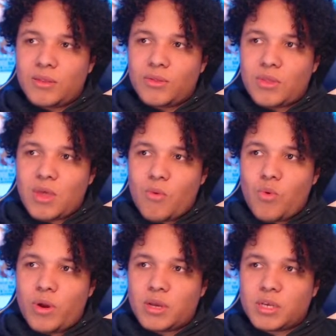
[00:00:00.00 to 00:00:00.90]
they
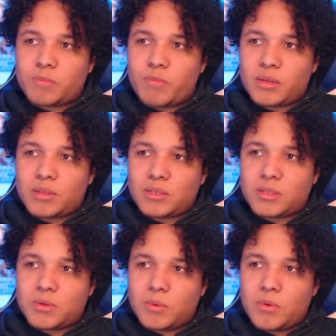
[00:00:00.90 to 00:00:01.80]
wouldn't expect us
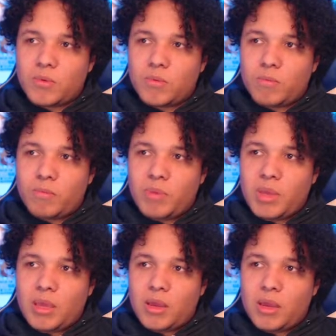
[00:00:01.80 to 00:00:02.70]
to be
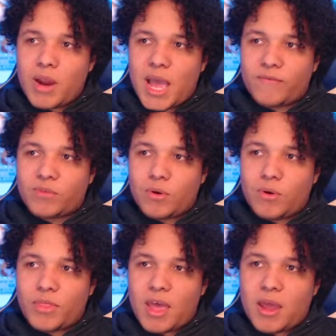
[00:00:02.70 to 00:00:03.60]
here after
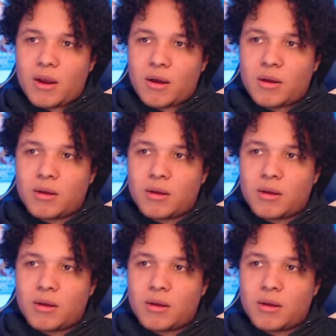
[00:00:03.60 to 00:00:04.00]
all that, huh?